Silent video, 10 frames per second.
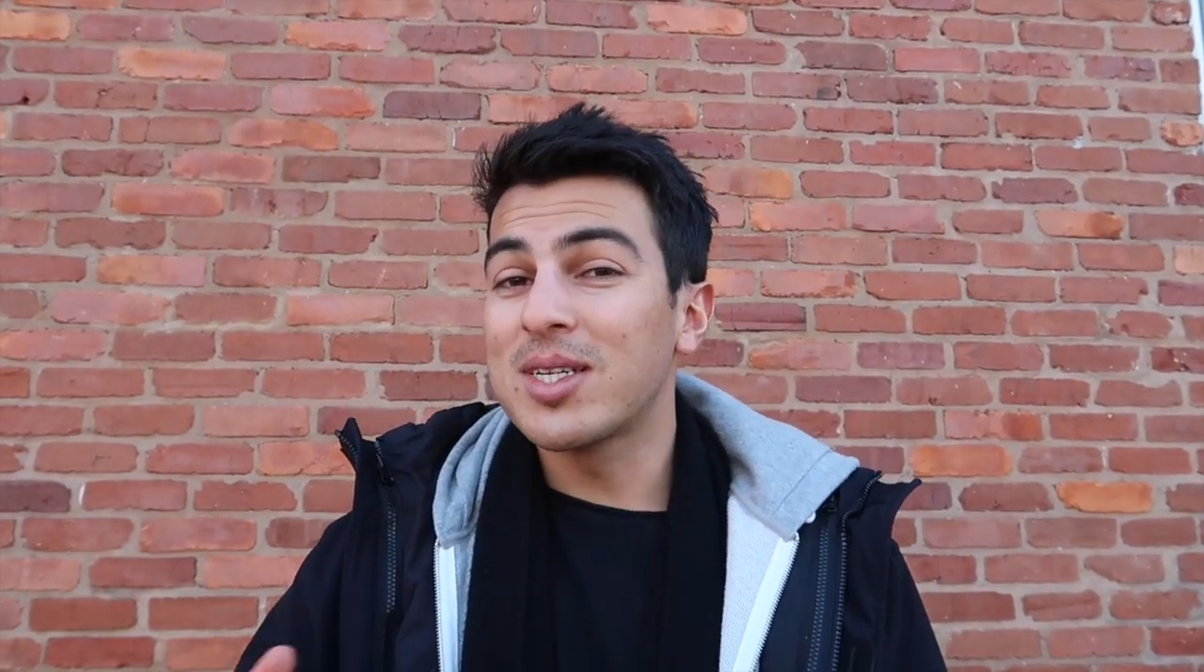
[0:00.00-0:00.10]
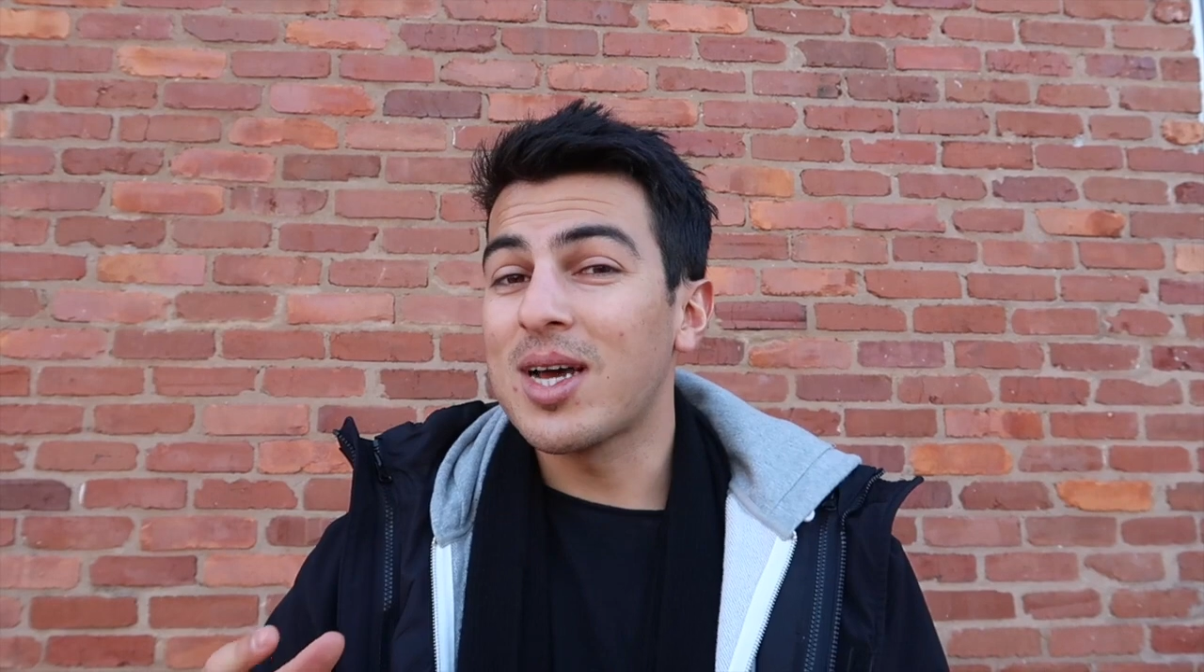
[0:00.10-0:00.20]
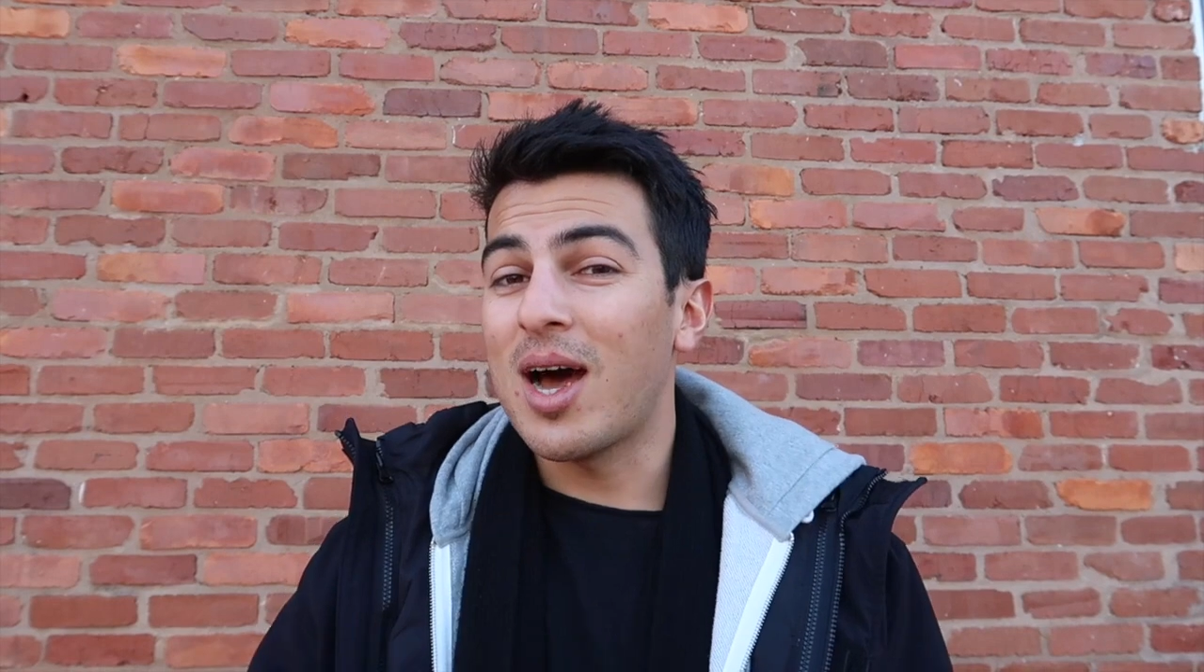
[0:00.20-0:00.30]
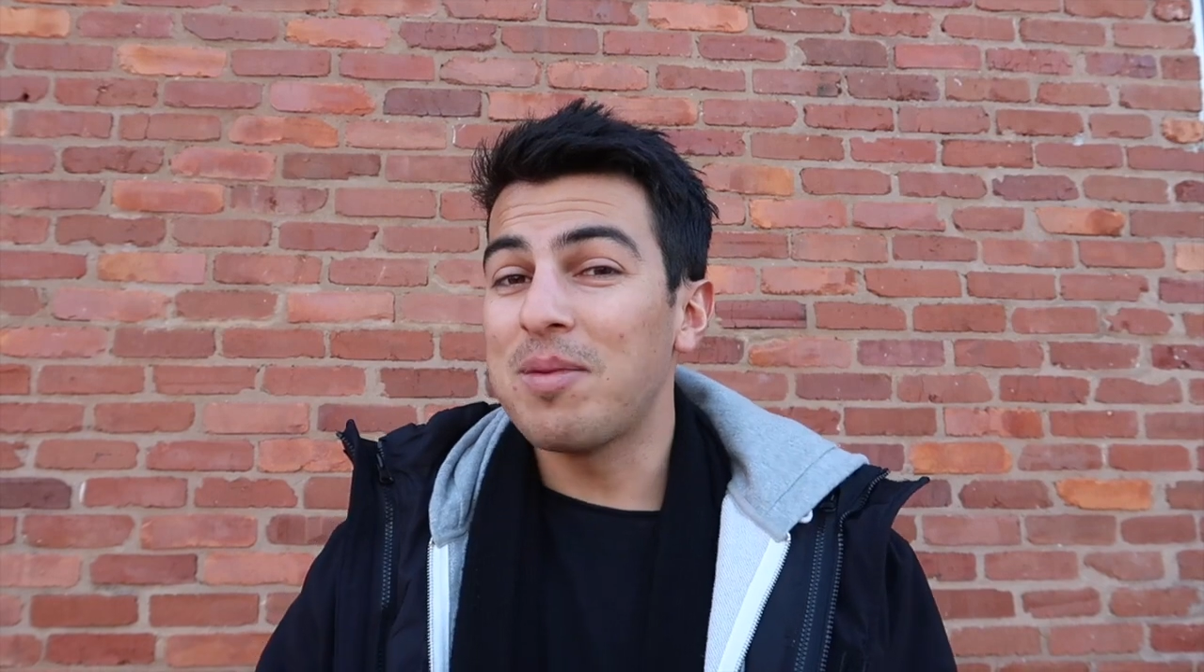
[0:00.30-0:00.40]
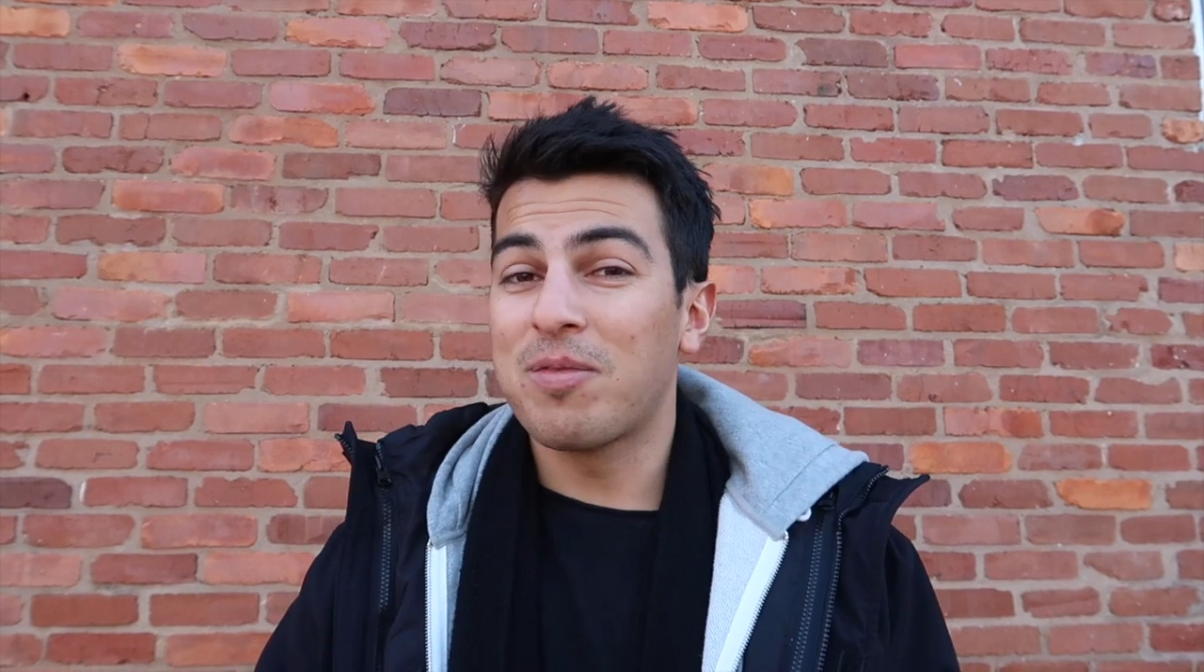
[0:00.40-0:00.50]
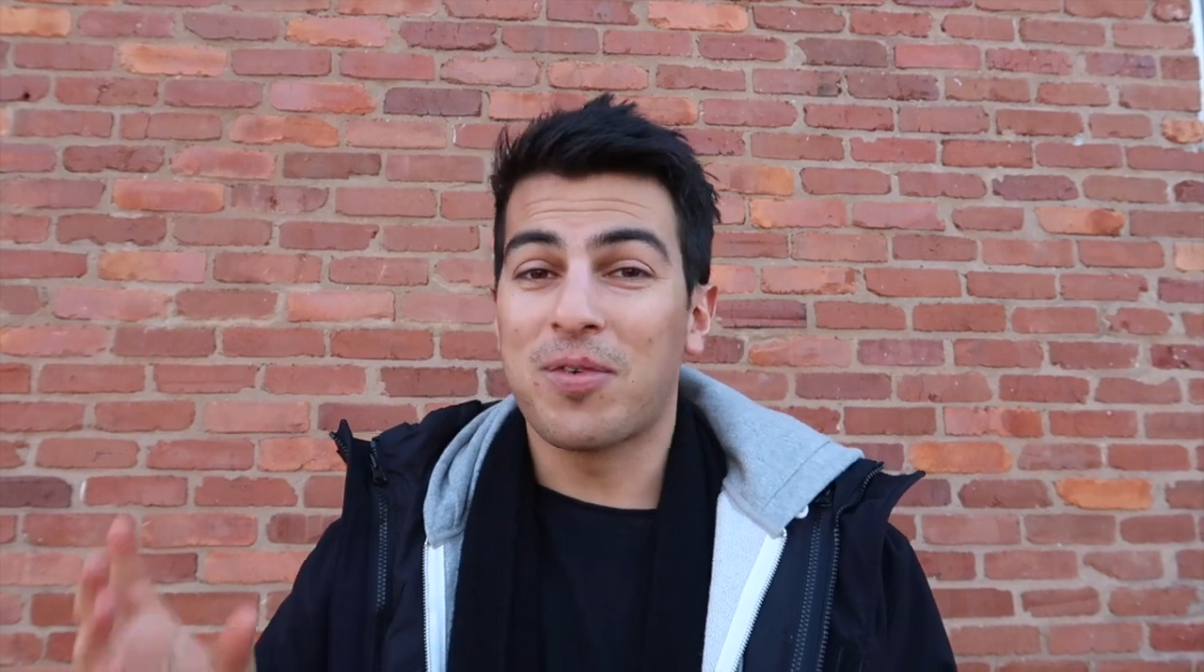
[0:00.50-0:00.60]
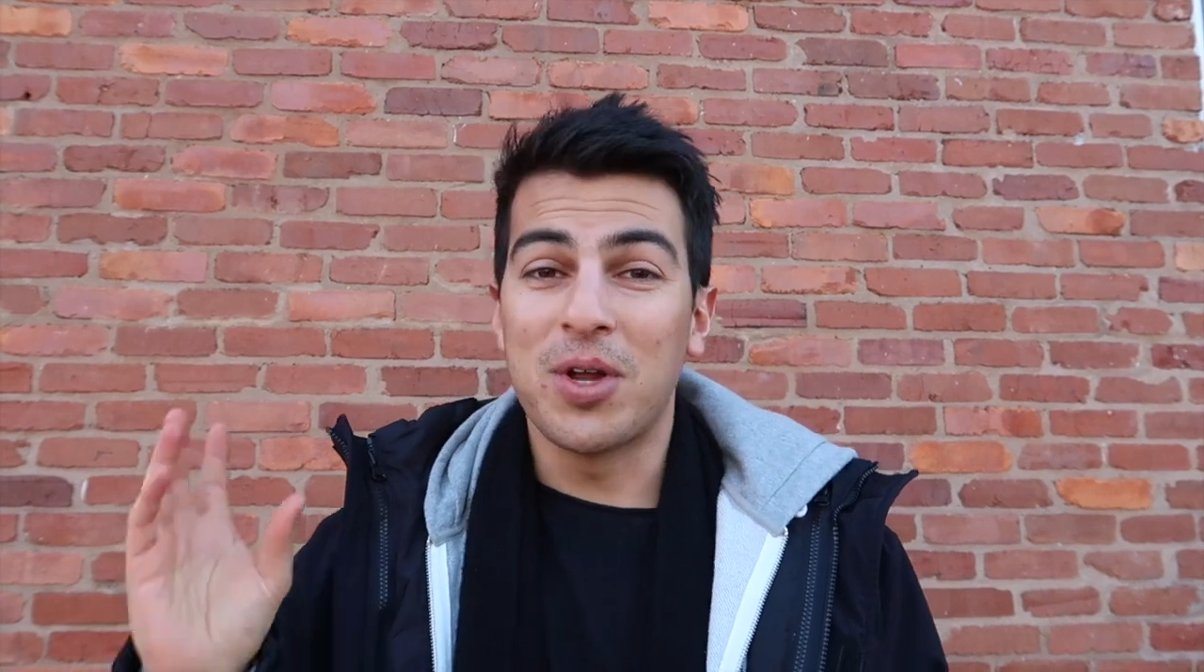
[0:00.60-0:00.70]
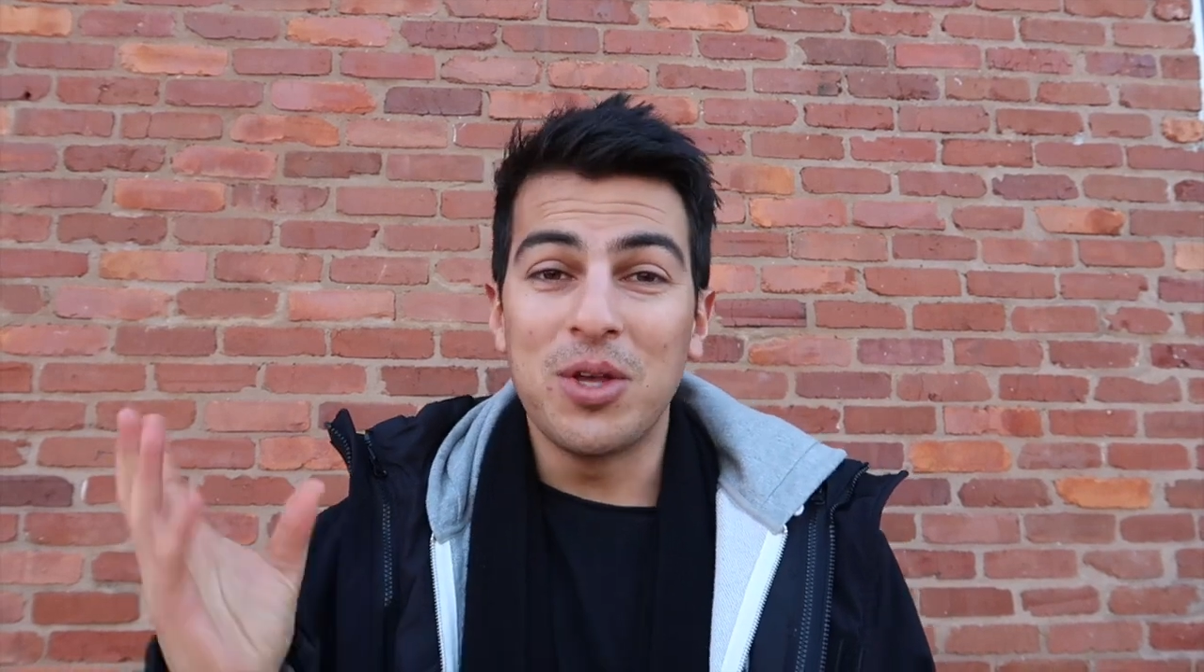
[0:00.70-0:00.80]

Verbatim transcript: time for